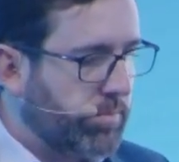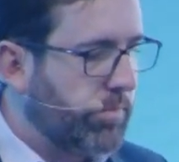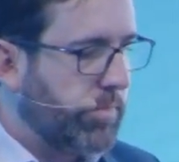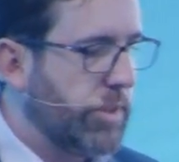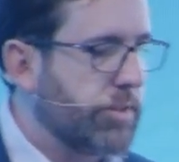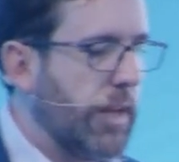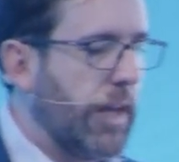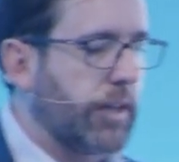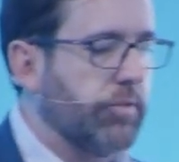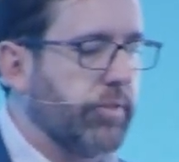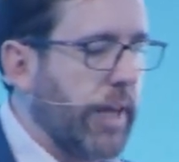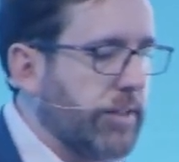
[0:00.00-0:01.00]
there's a
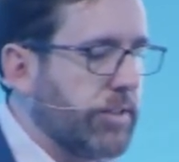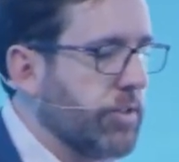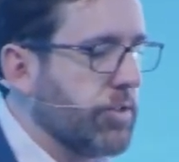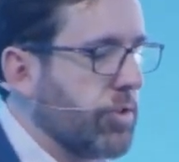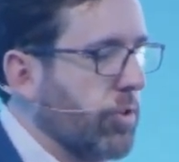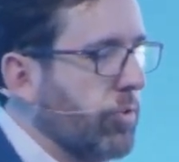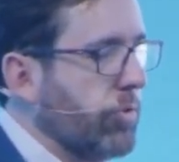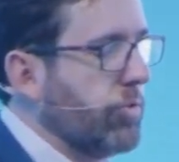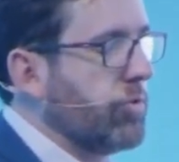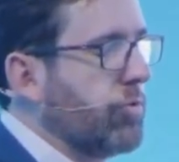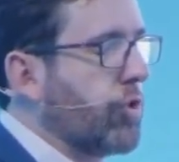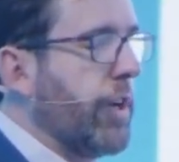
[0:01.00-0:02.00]
lack of data, so
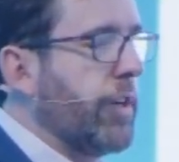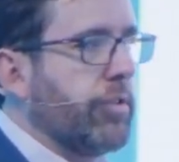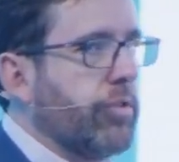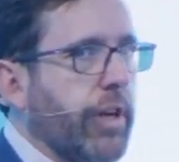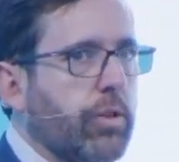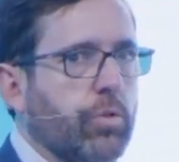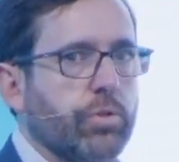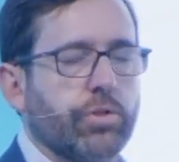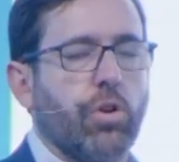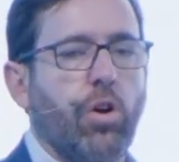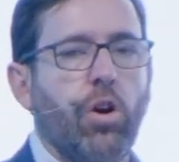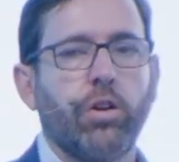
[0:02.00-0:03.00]
credit records
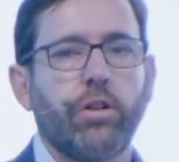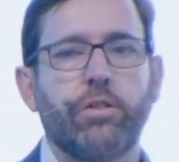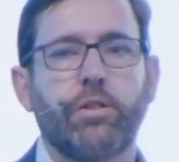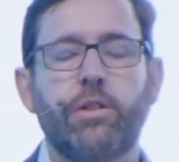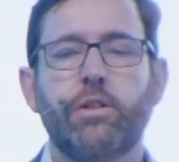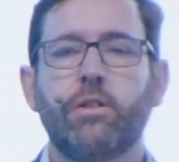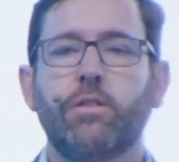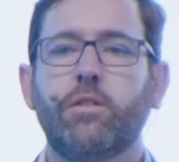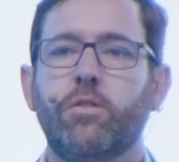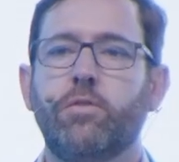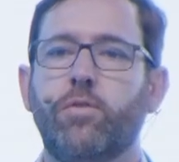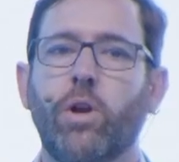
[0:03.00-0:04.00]
are hard
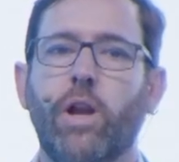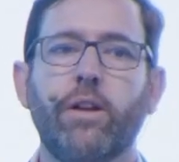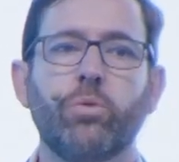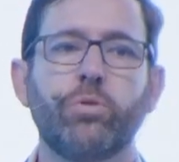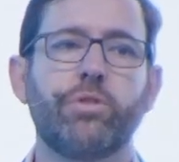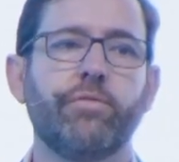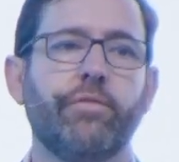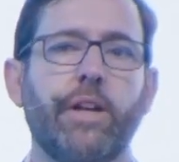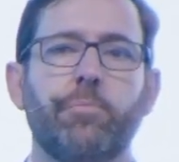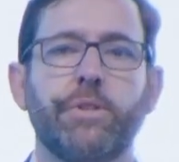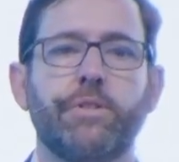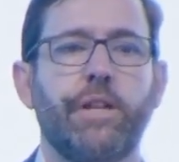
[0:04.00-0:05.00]
for landlords to
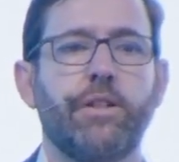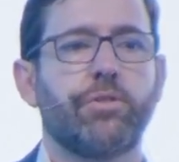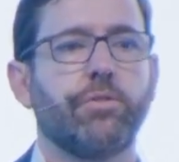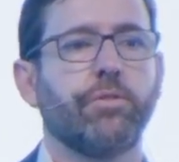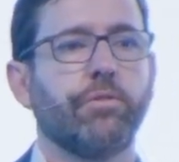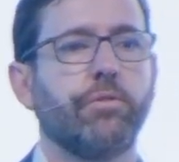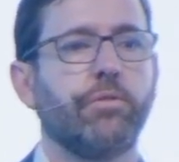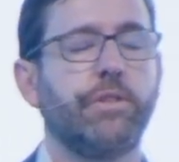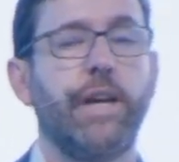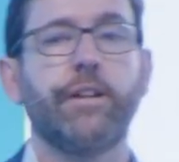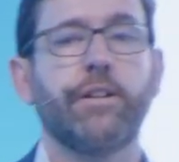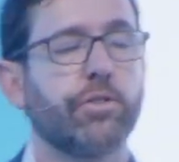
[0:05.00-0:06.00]
vet potential
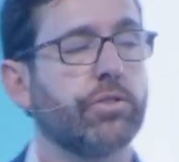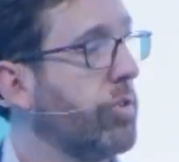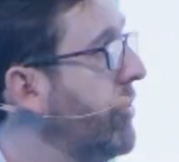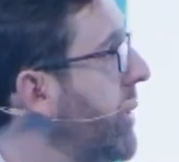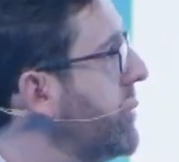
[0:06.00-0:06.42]
tenants. So Rent